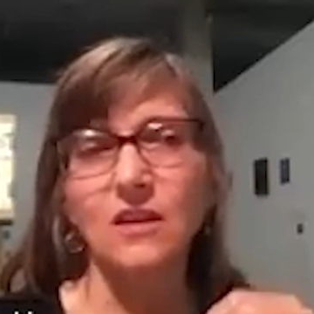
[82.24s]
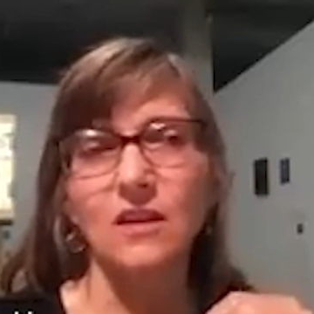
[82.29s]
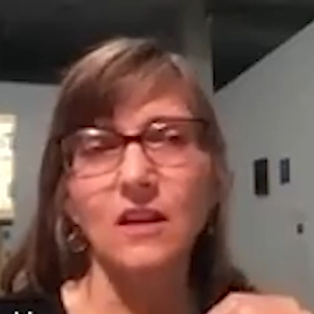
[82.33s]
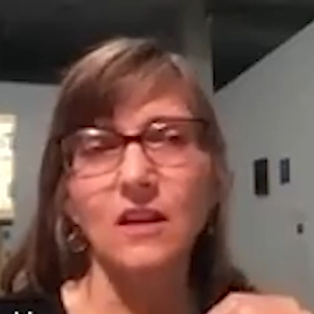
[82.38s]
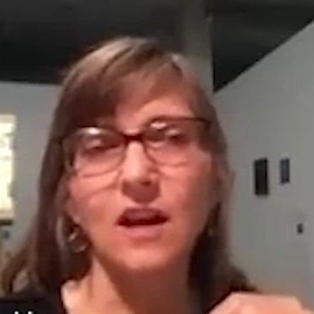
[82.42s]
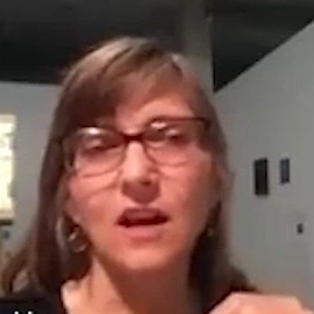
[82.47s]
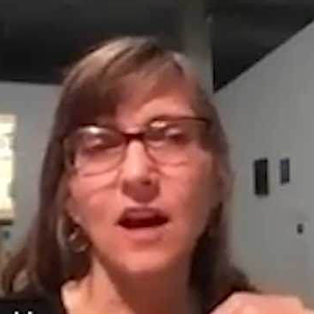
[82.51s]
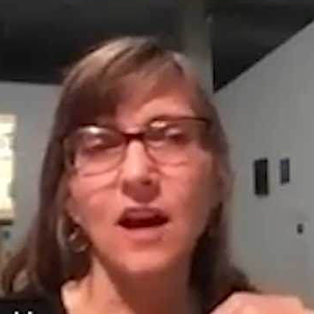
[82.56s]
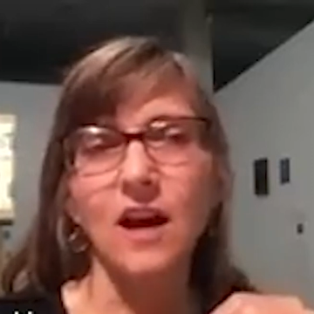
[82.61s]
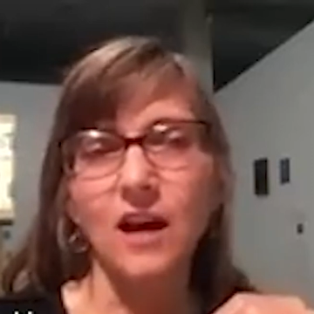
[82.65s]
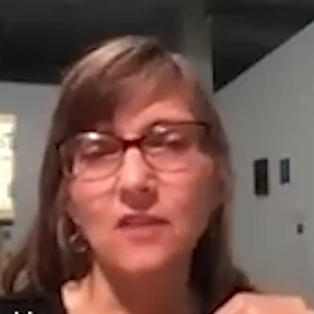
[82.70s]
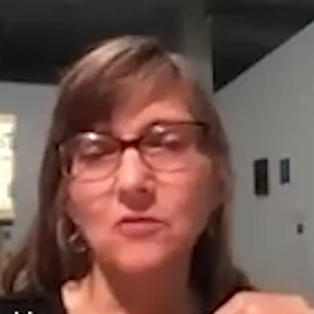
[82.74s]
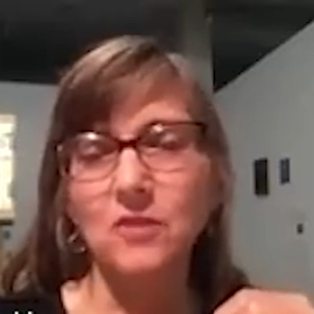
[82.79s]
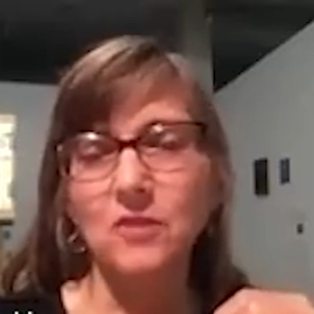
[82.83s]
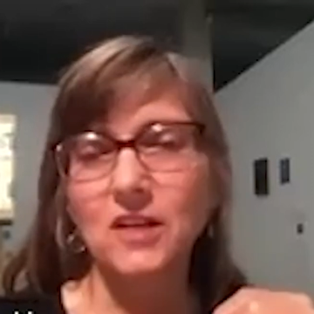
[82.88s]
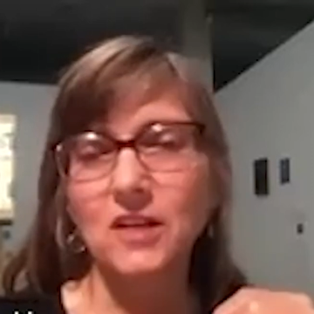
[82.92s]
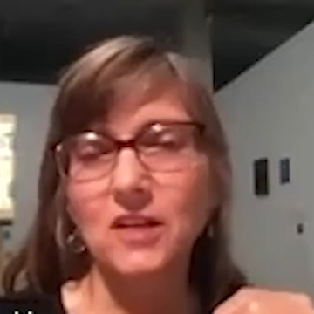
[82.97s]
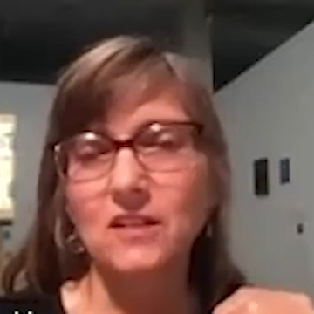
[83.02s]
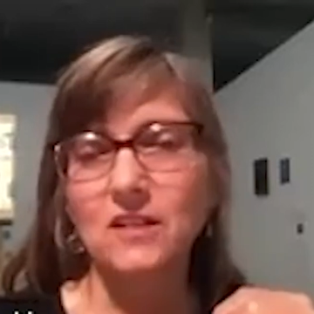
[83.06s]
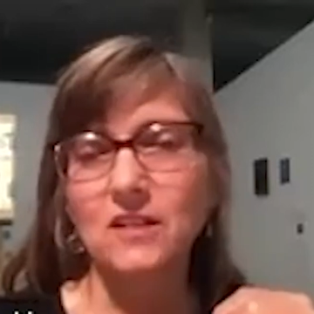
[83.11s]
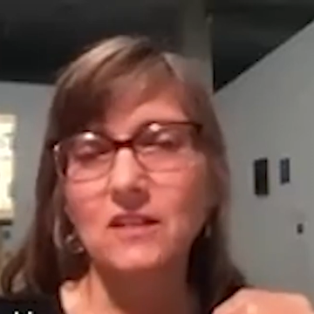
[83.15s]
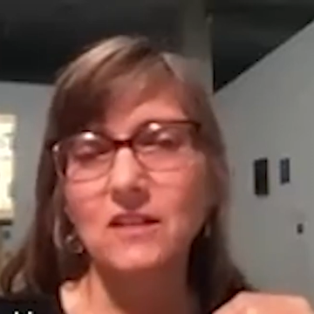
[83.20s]

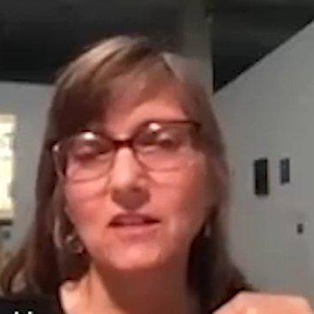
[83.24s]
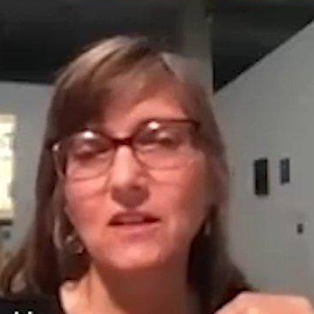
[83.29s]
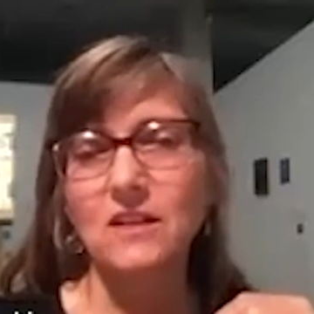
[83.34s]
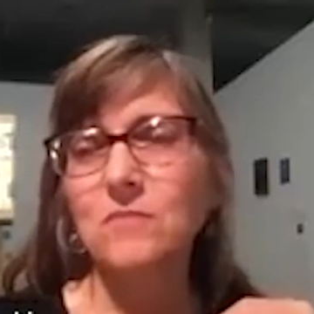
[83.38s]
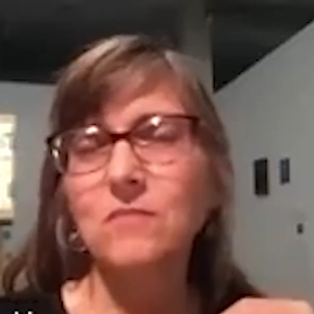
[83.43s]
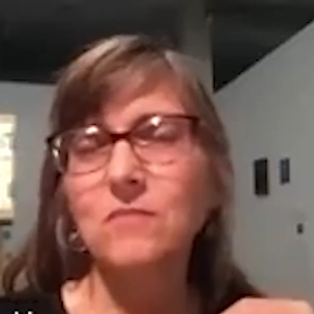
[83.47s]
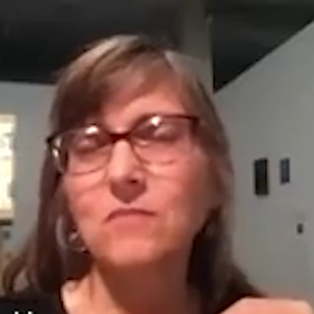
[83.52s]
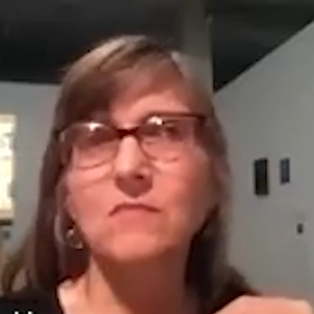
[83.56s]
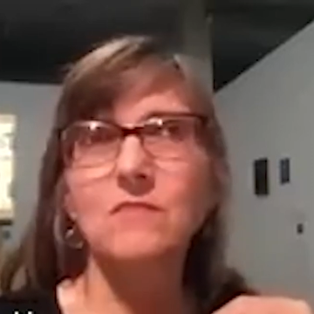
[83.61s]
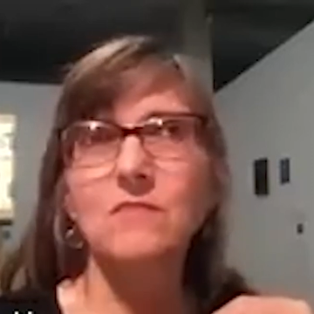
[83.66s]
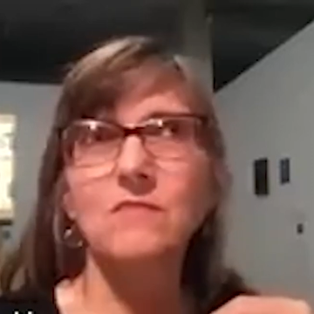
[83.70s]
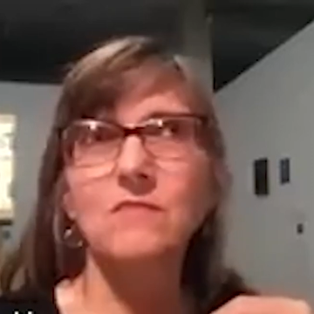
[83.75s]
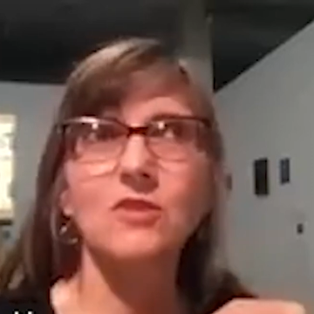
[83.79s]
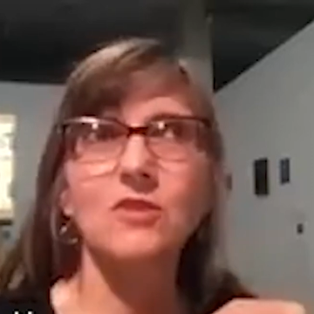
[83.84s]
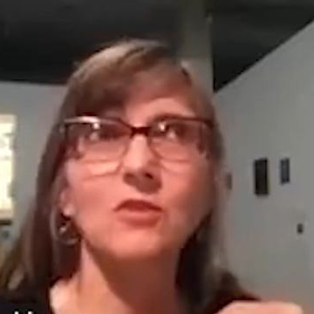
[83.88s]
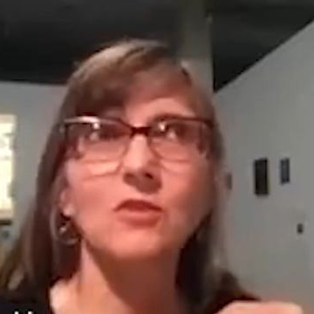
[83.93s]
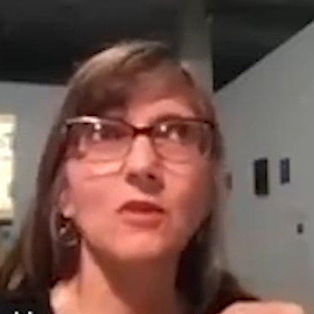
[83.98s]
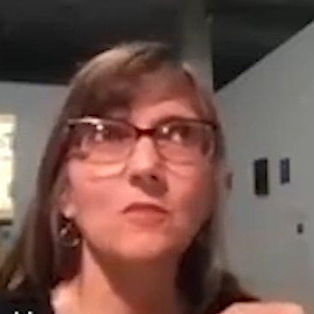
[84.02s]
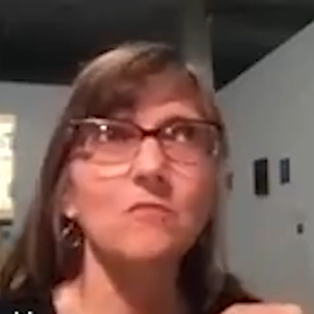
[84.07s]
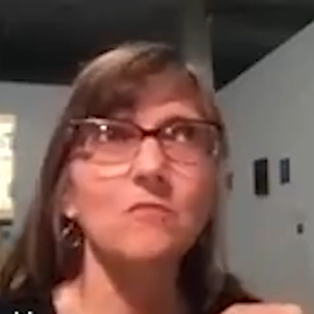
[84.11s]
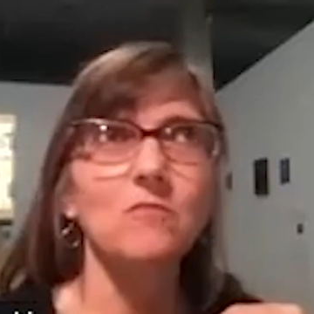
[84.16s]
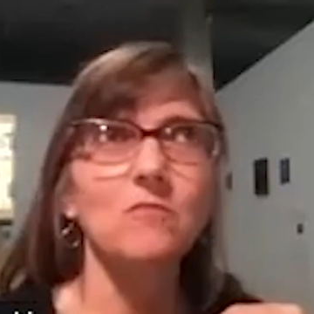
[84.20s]
iris. So
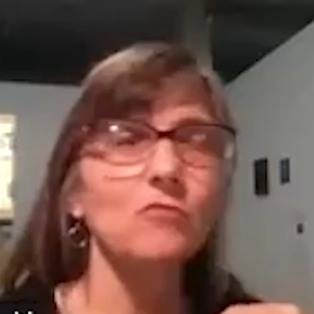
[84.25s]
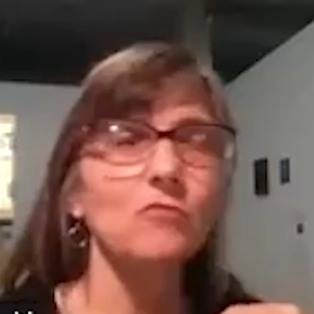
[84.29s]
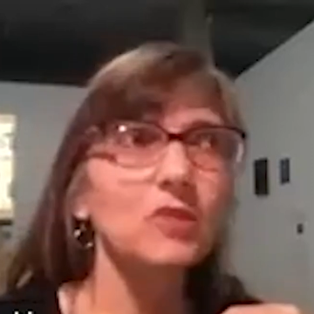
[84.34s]
I'm